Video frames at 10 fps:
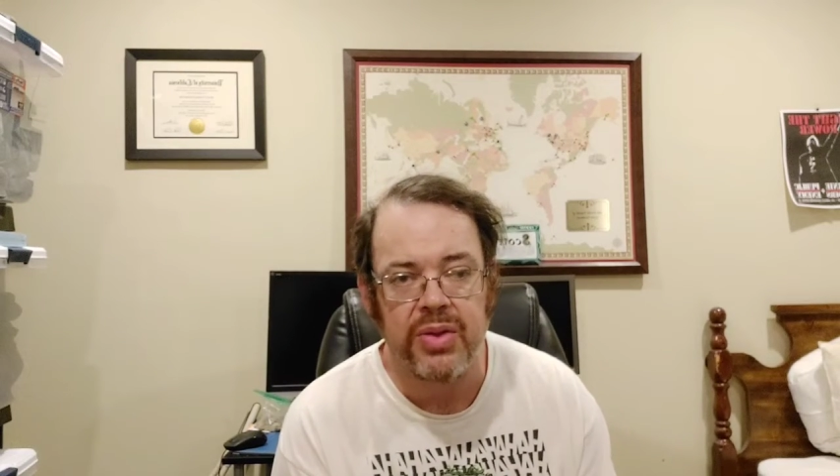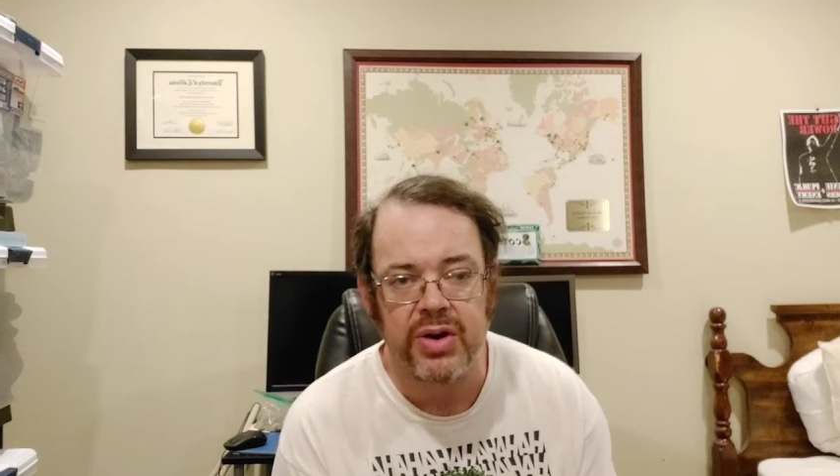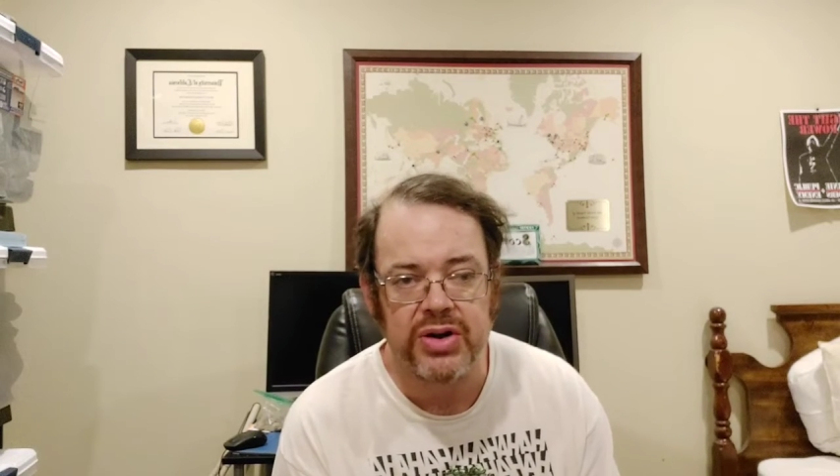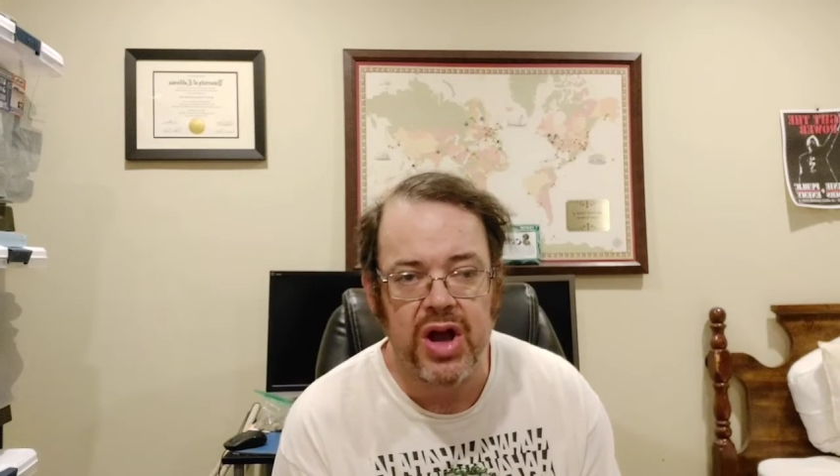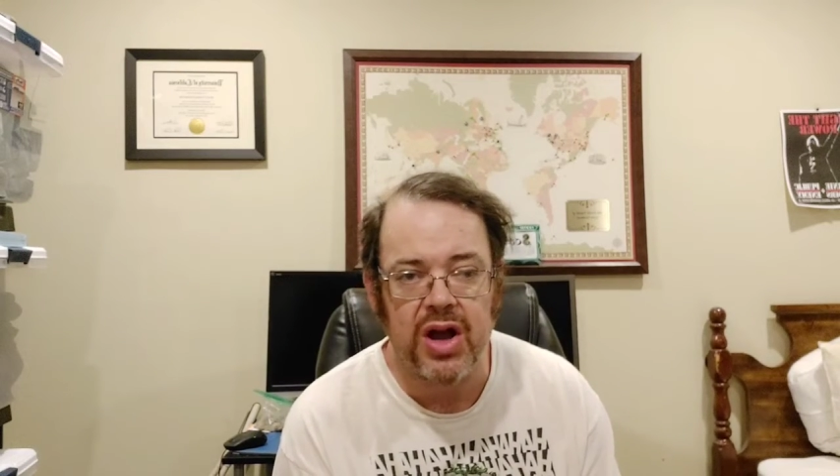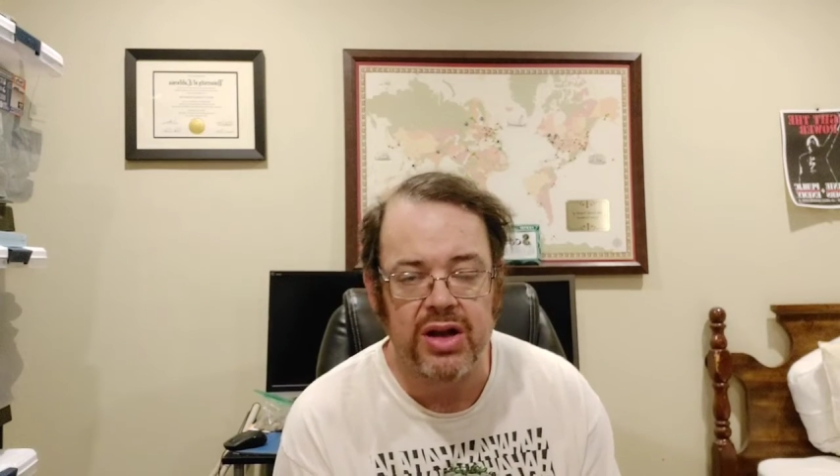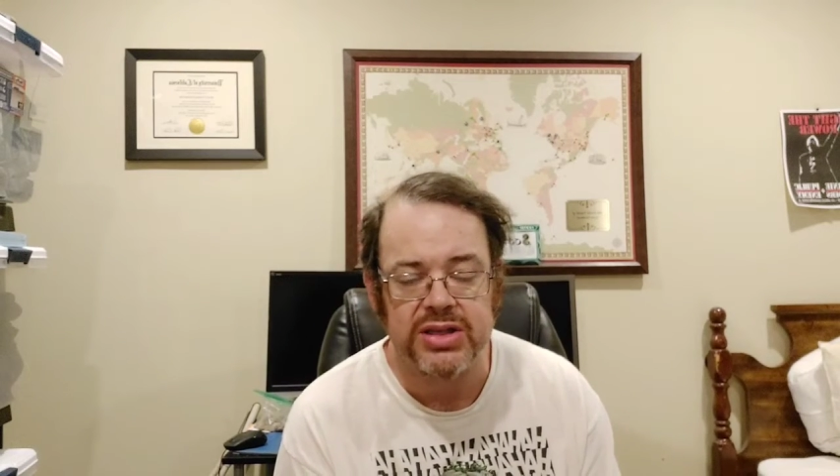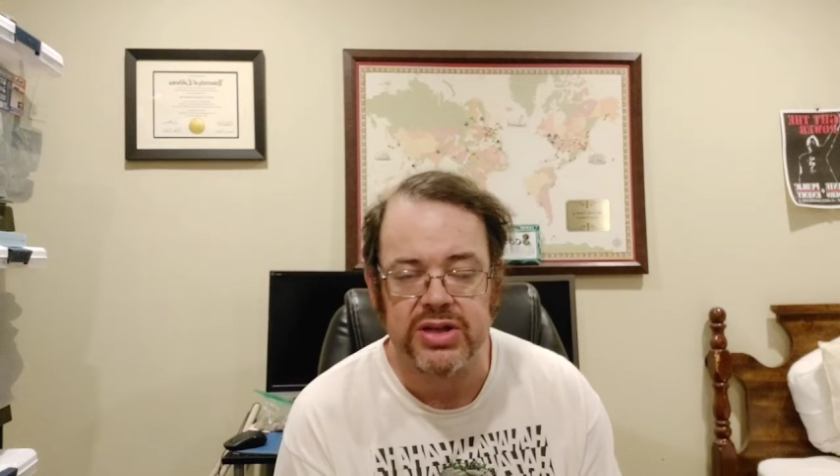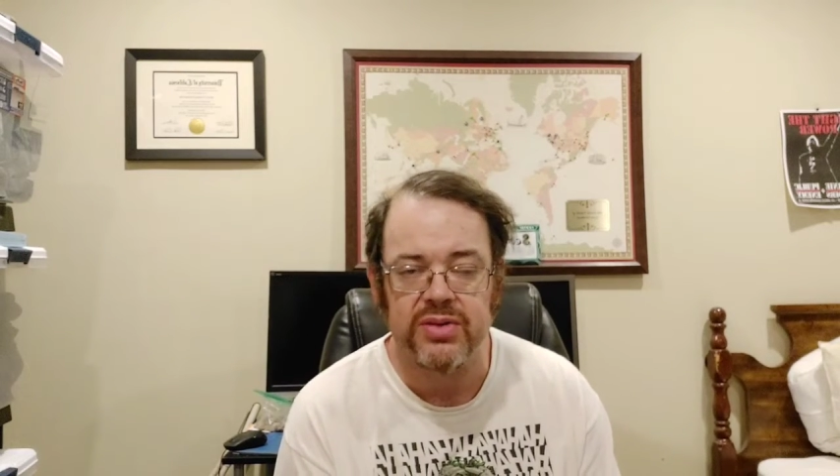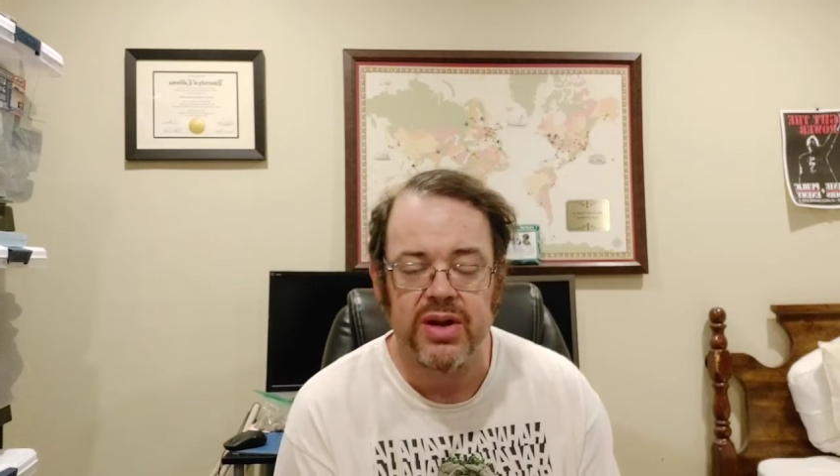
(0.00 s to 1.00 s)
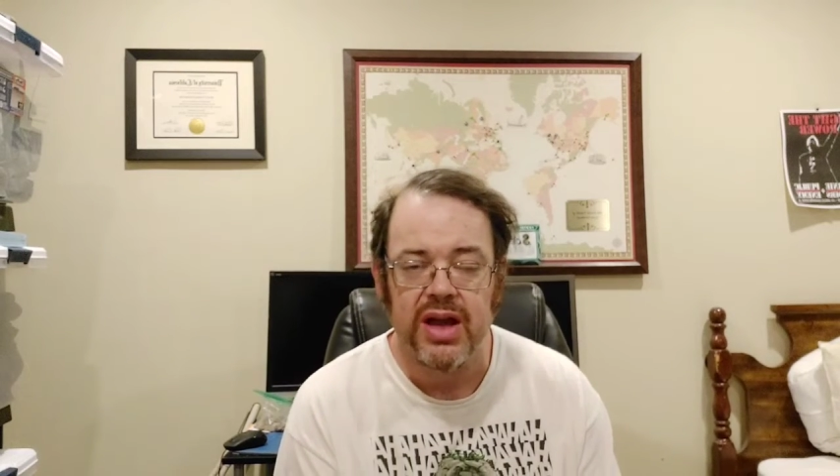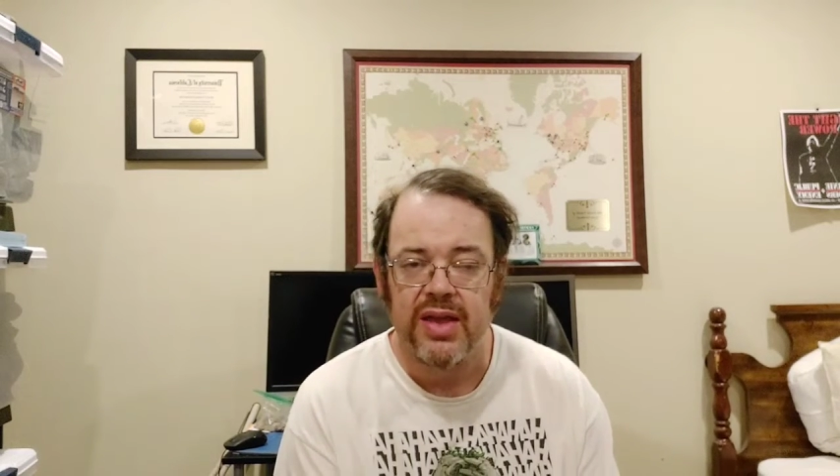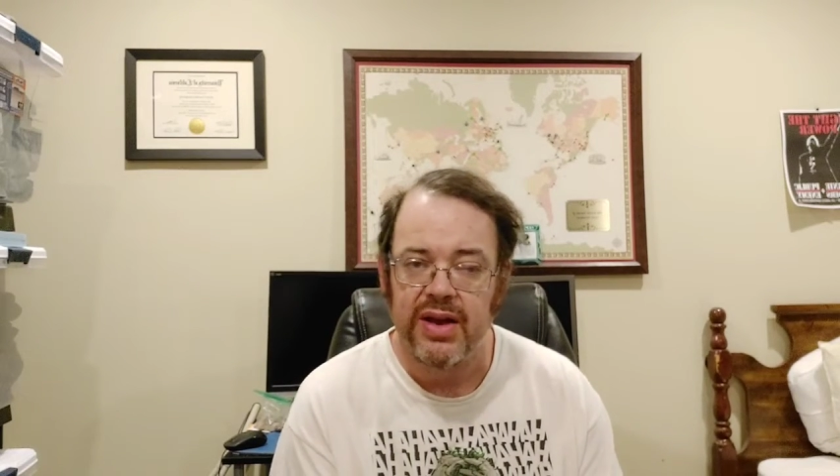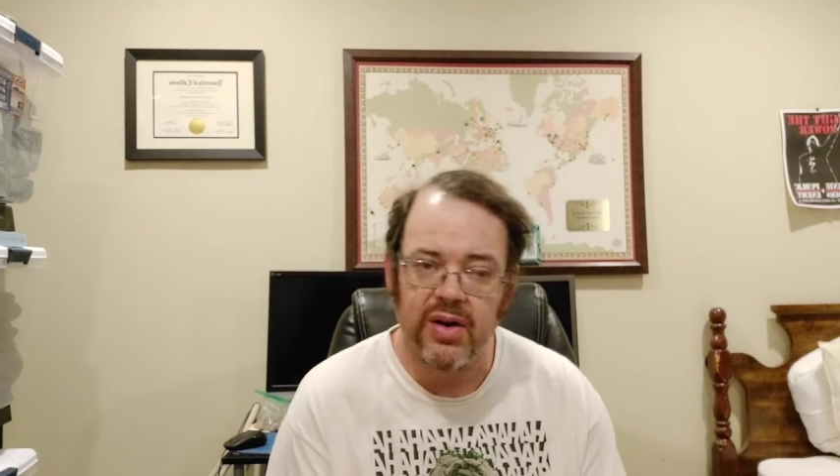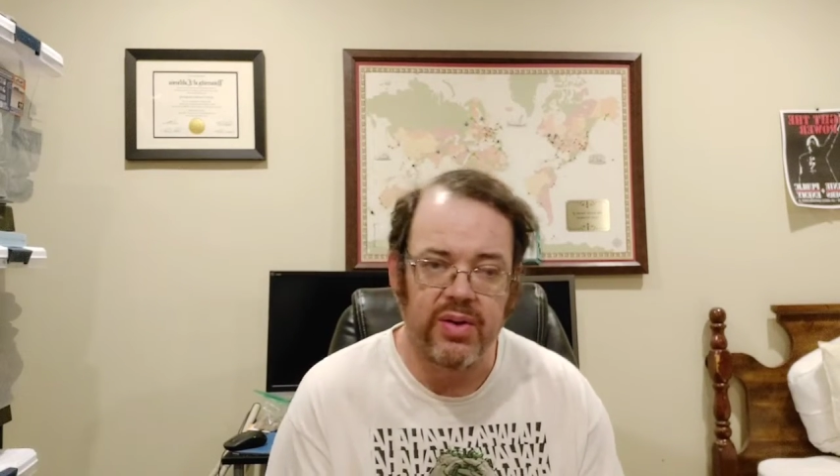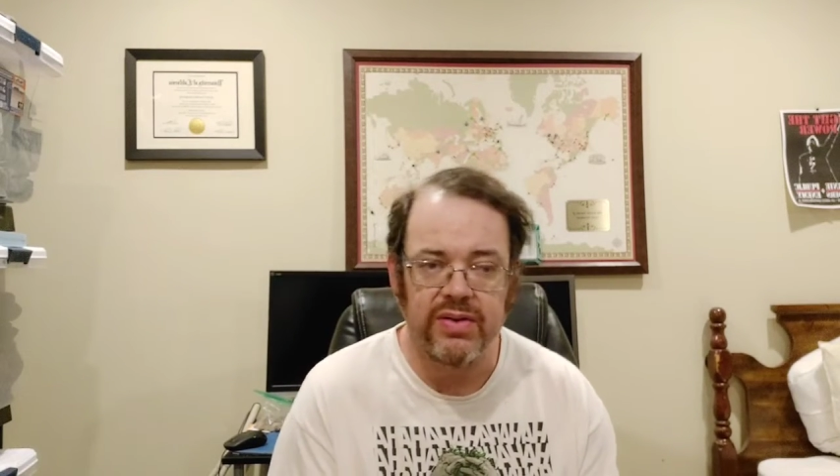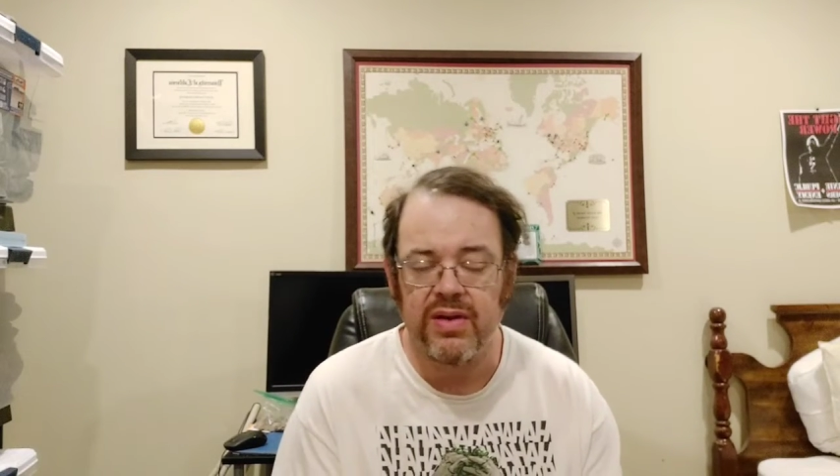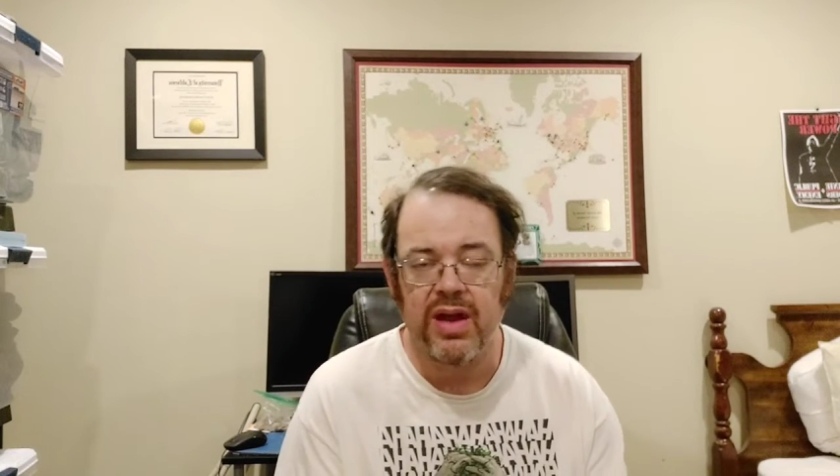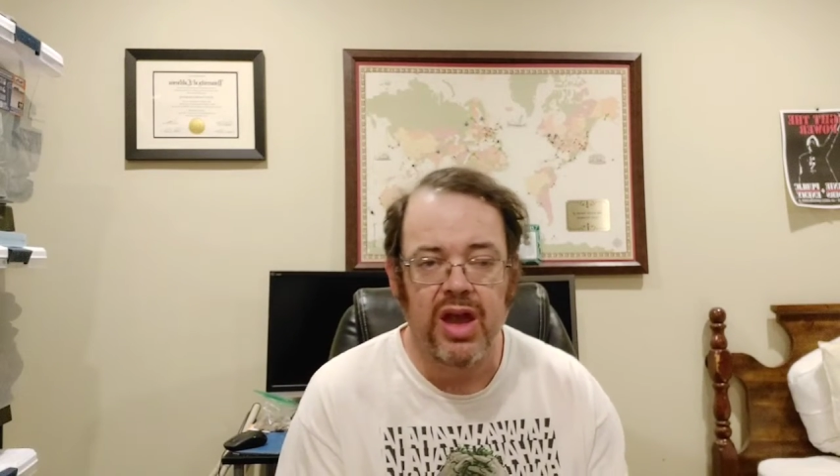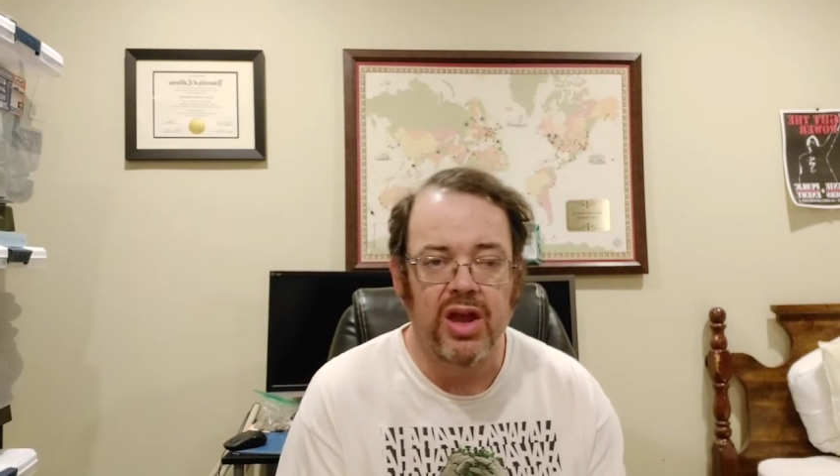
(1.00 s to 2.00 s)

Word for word: with her dog too. They're always